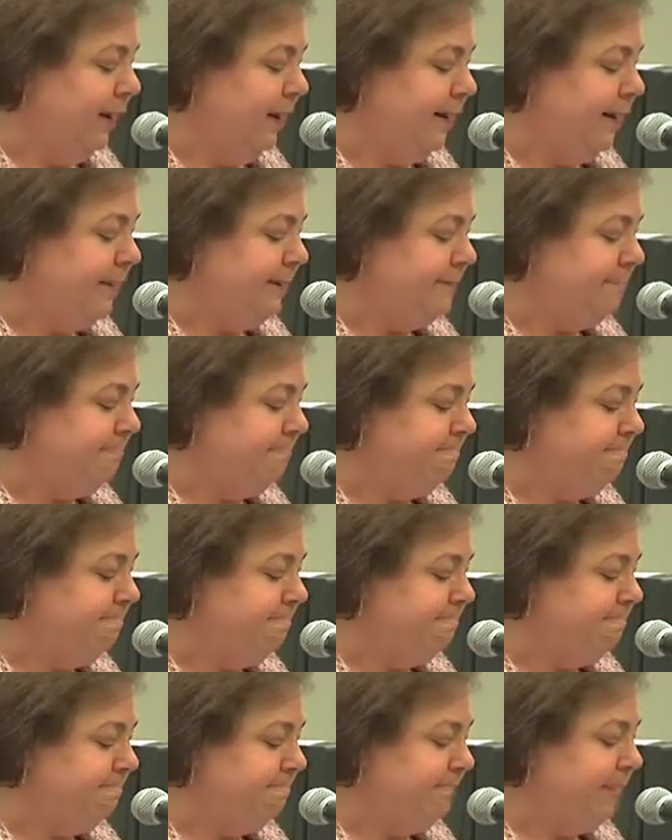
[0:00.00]
Um,
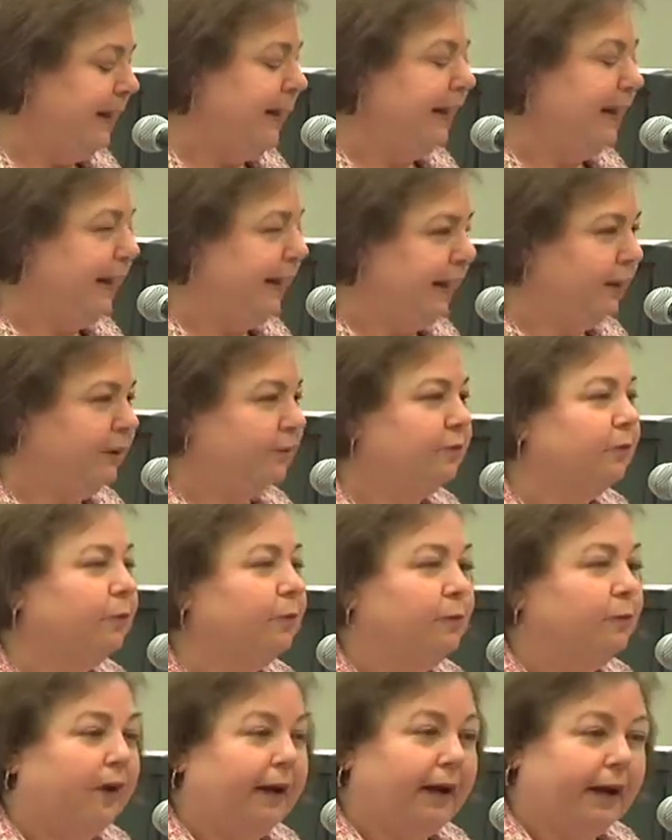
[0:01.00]
and
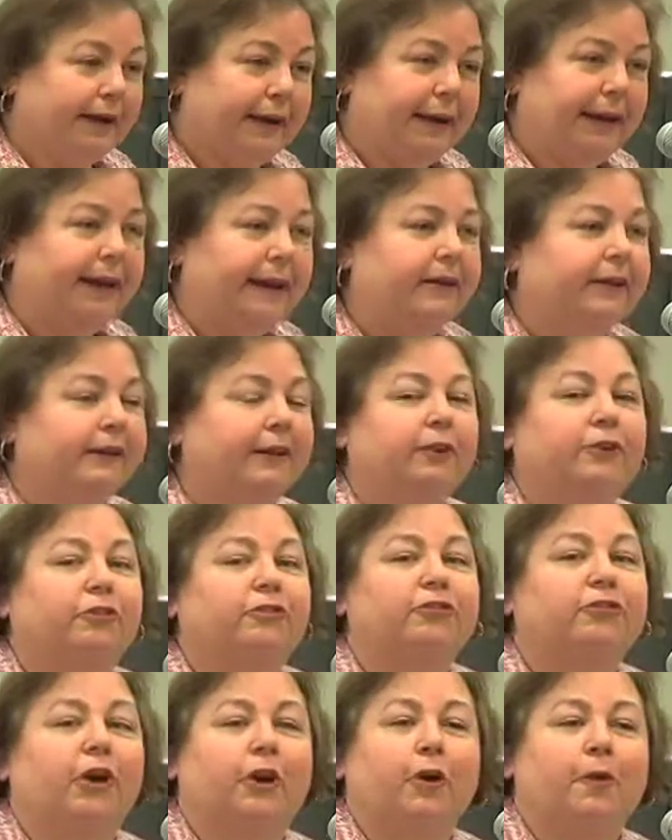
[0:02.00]
again, there's
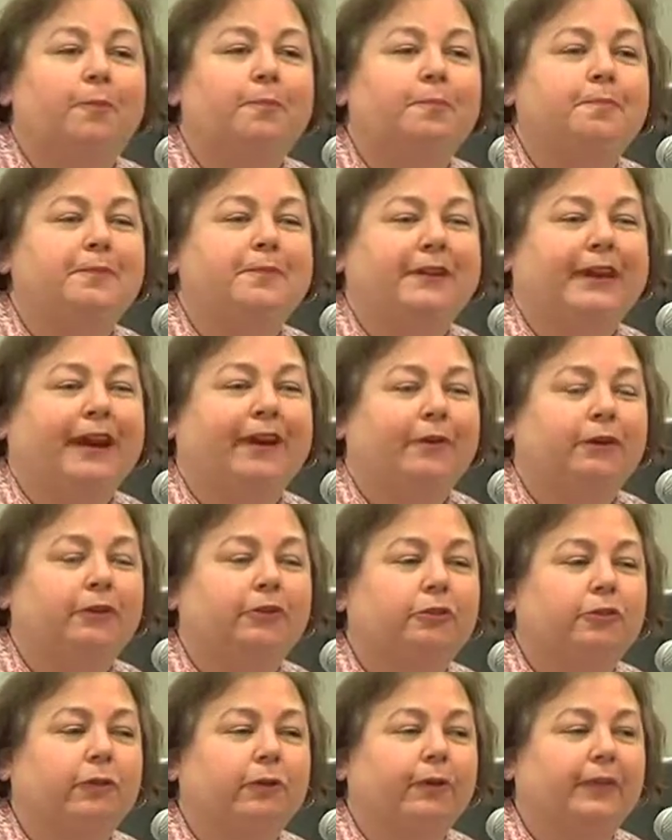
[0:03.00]
no
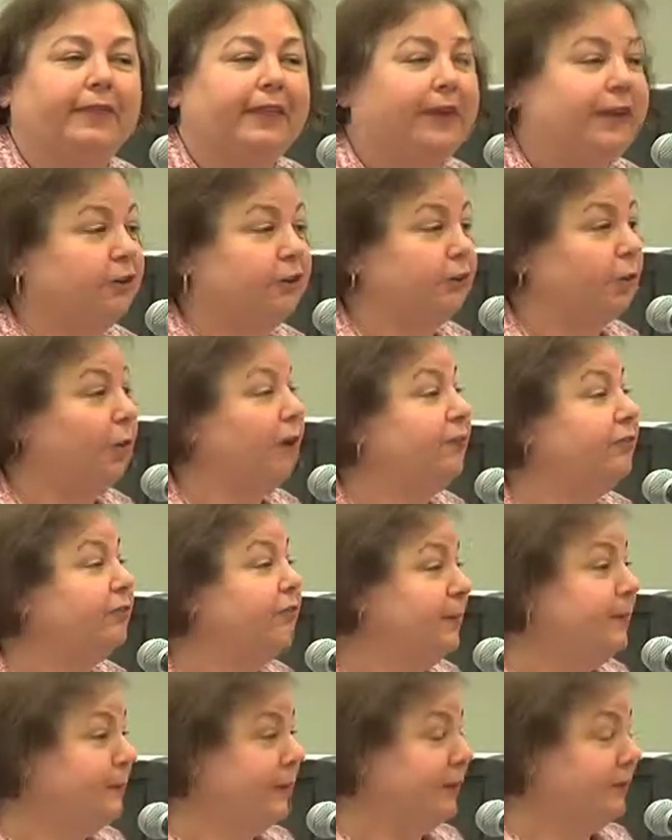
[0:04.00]
territory that is off
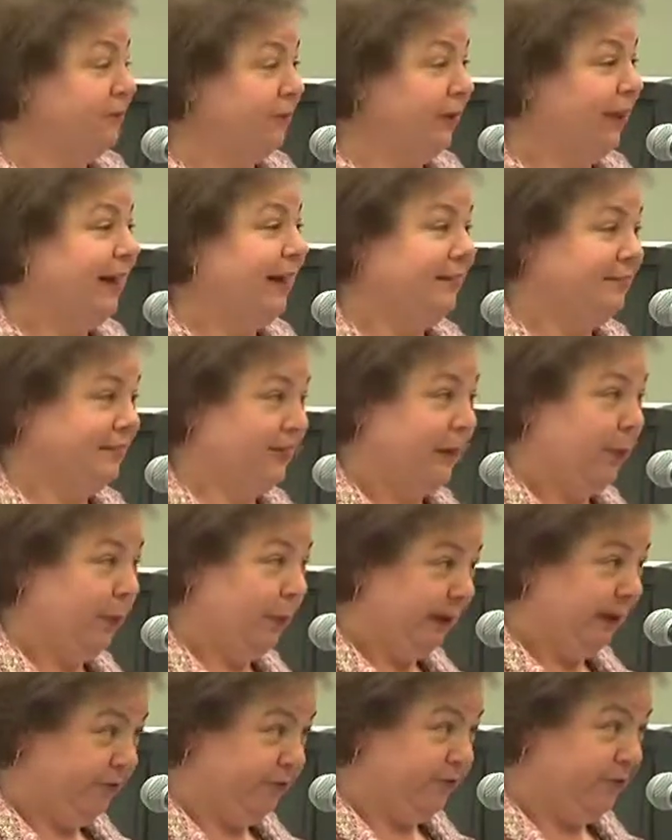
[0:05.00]
limits for asking
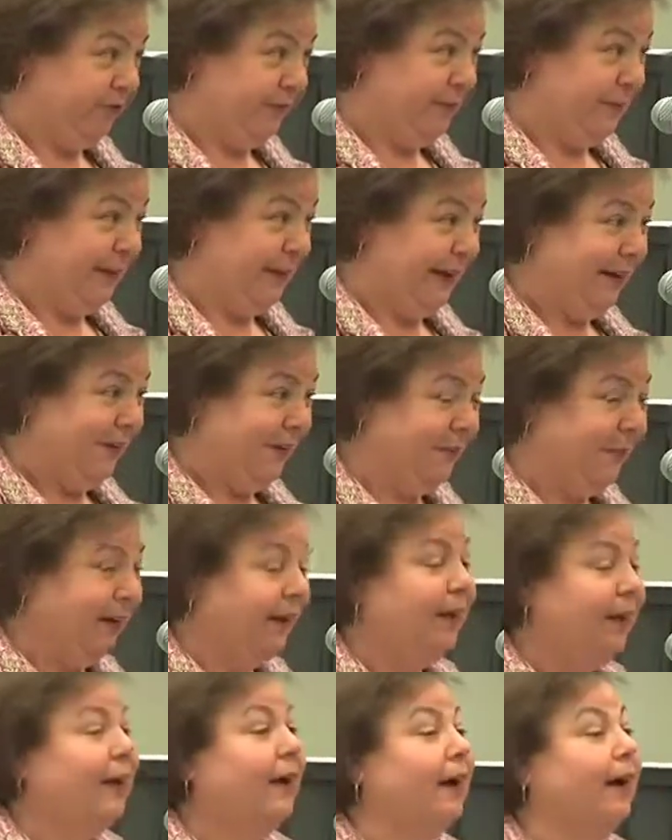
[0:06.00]
questions about.
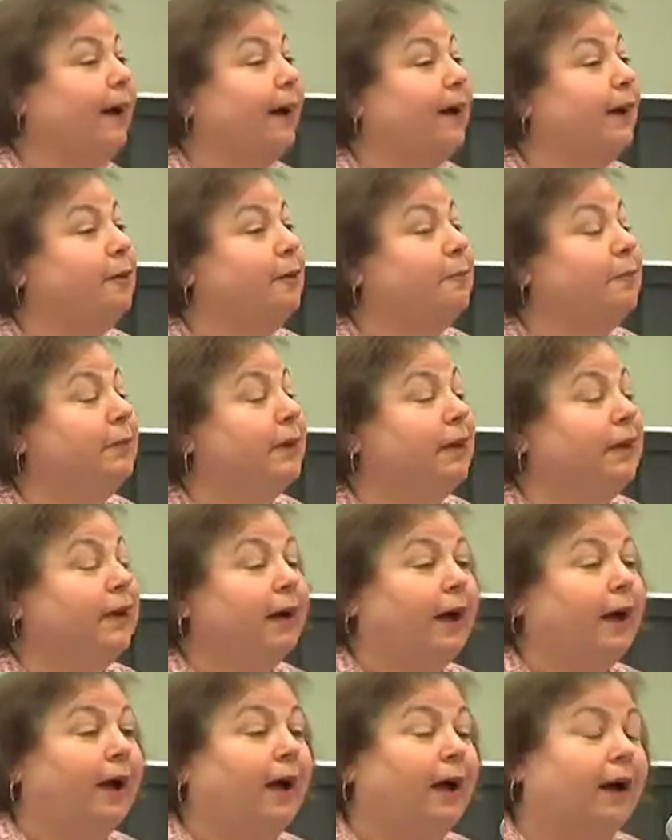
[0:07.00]
Um,
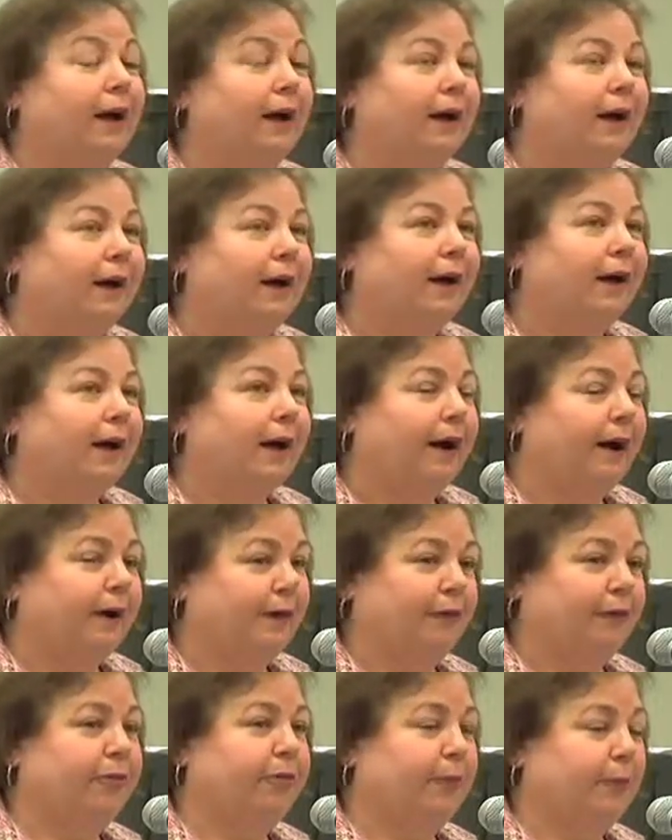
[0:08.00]

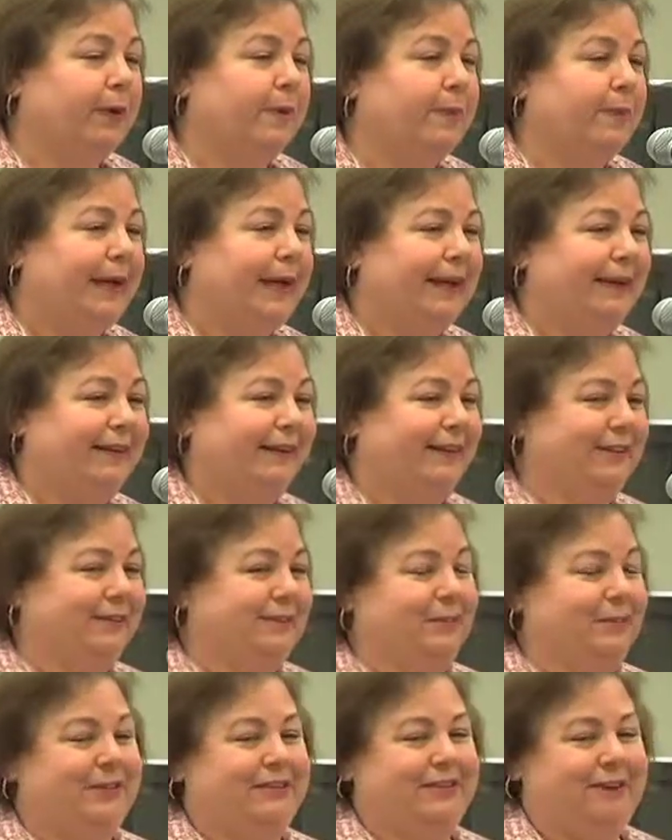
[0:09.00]
our three
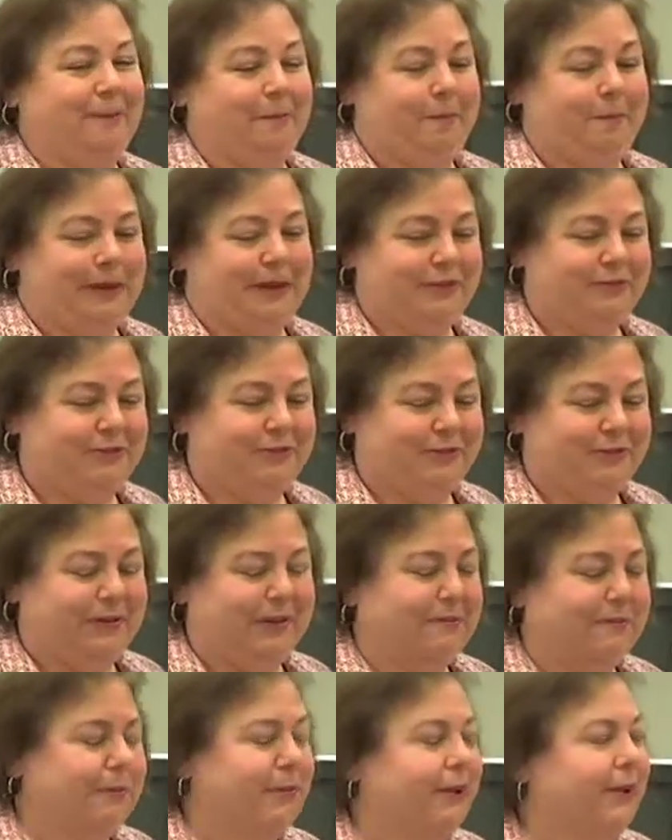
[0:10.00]
panelists, which I'm about to
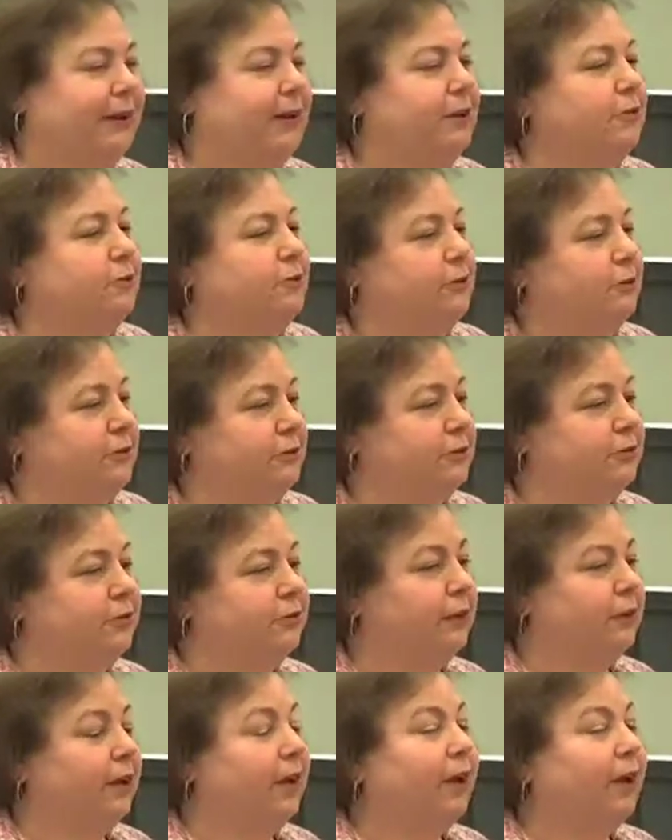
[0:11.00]
have Brian introduce,